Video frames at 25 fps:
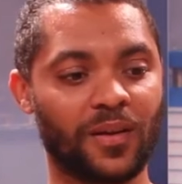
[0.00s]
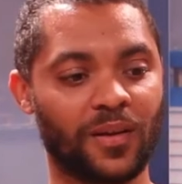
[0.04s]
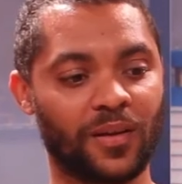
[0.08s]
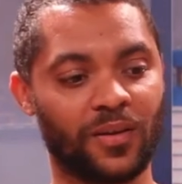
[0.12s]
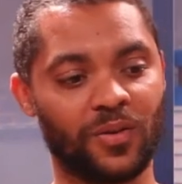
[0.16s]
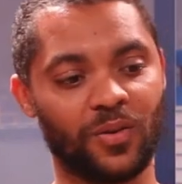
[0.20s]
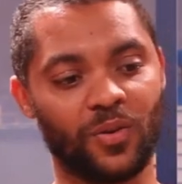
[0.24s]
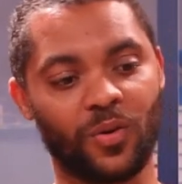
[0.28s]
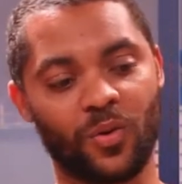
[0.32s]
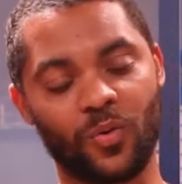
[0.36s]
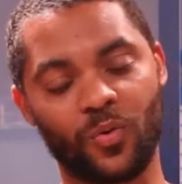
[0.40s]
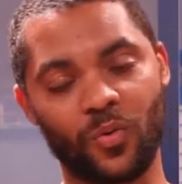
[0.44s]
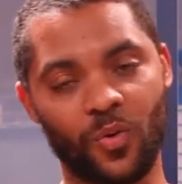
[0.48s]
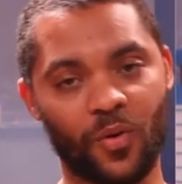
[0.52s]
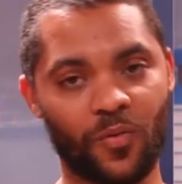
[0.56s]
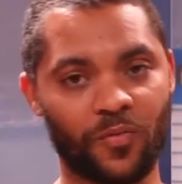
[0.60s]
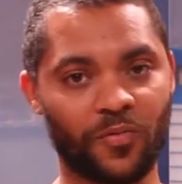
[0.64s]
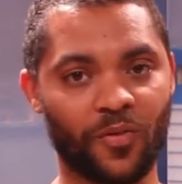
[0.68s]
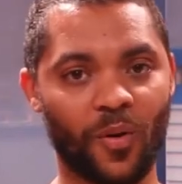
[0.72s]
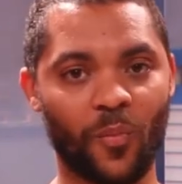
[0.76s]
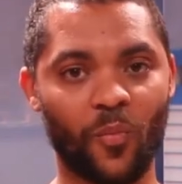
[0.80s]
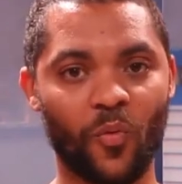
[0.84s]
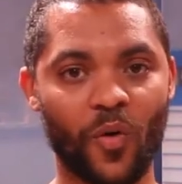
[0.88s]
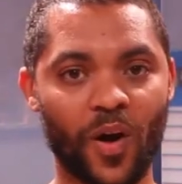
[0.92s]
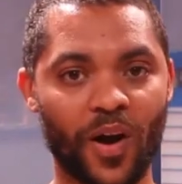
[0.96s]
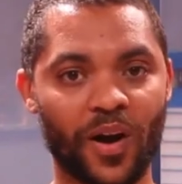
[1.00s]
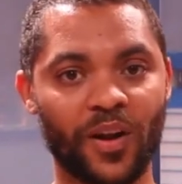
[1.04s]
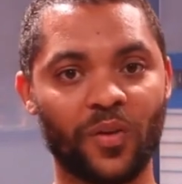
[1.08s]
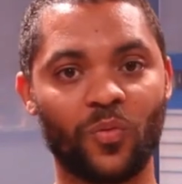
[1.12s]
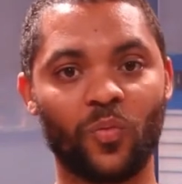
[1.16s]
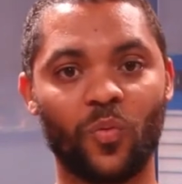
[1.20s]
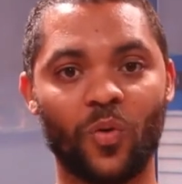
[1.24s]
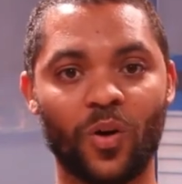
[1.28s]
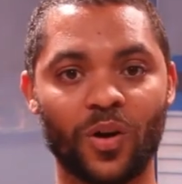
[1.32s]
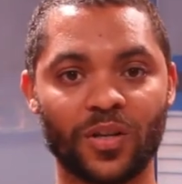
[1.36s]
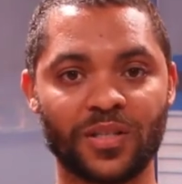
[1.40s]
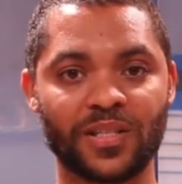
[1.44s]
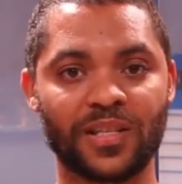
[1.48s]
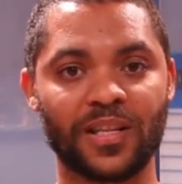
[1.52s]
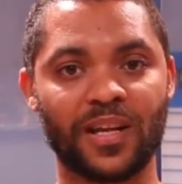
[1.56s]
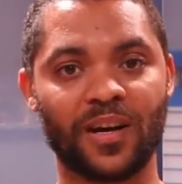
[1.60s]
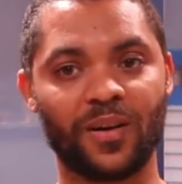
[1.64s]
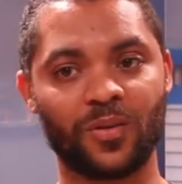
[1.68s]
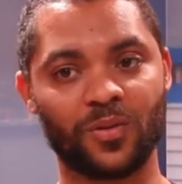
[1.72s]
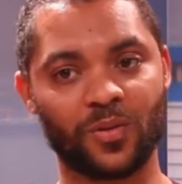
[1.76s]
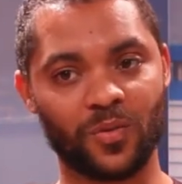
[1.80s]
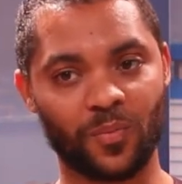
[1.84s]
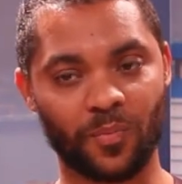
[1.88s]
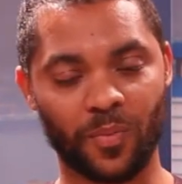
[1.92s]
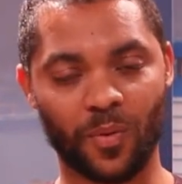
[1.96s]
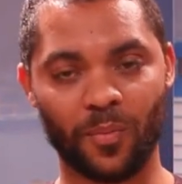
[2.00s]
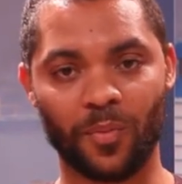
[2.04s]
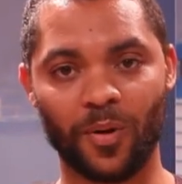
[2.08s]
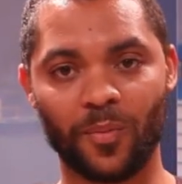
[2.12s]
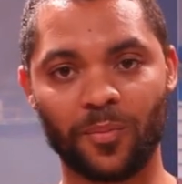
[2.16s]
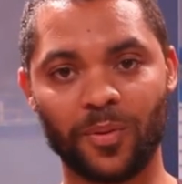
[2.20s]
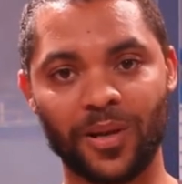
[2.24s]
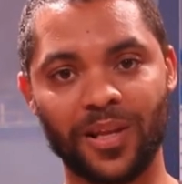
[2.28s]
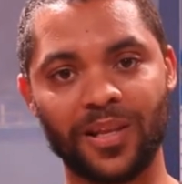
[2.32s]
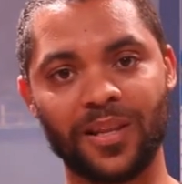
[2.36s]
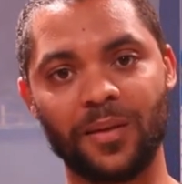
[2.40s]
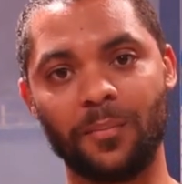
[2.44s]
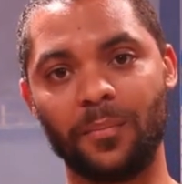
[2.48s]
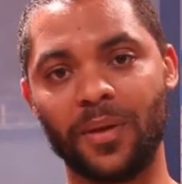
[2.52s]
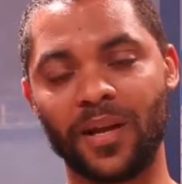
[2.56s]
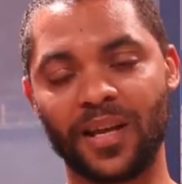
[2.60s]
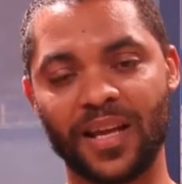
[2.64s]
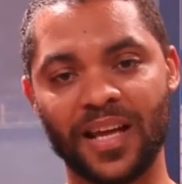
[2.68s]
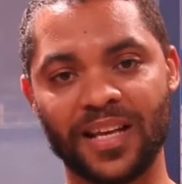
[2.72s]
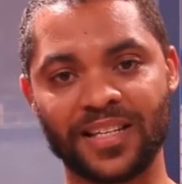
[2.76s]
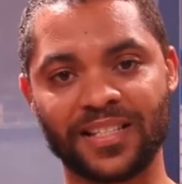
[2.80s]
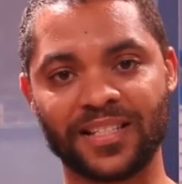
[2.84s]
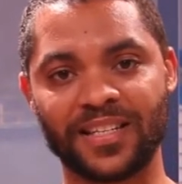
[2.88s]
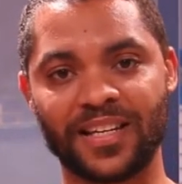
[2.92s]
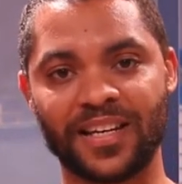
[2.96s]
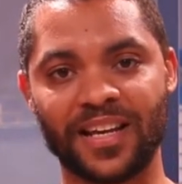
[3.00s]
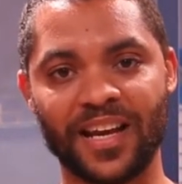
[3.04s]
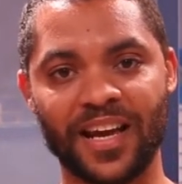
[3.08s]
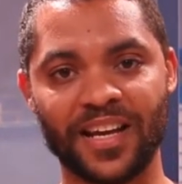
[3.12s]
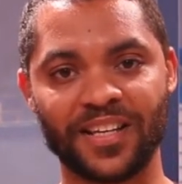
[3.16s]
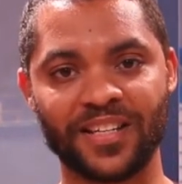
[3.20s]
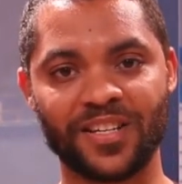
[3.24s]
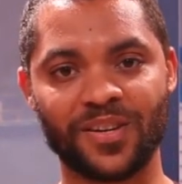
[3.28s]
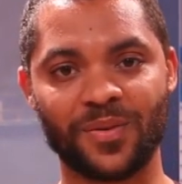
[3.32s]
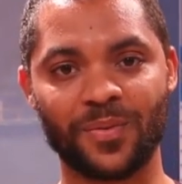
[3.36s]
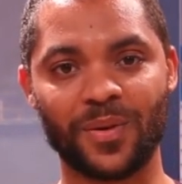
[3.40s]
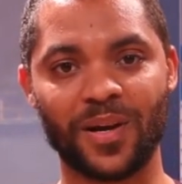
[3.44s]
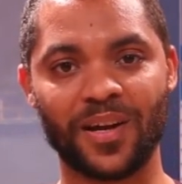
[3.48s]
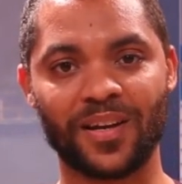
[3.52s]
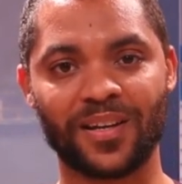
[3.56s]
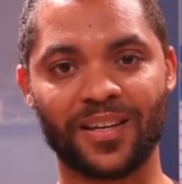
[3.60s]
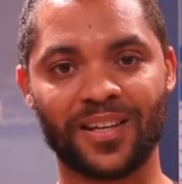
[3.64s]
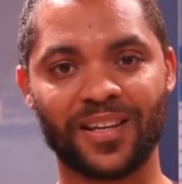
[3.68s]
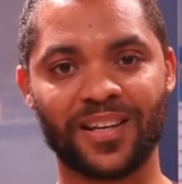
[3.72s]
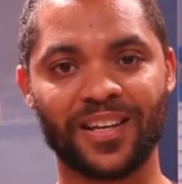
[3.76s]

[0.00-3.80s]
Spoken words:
you know, grow from where it was now to probably the biggest in Nigeria.